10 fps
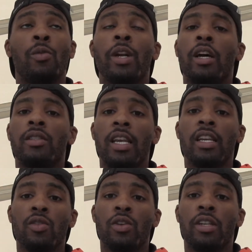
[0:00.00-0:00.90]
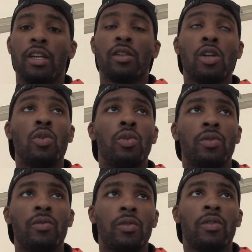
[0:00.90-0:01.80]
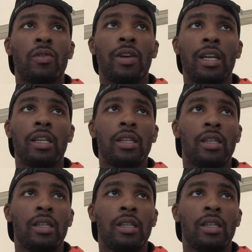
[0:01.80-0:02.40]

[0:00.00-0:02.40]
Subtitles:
without taking on their load, right?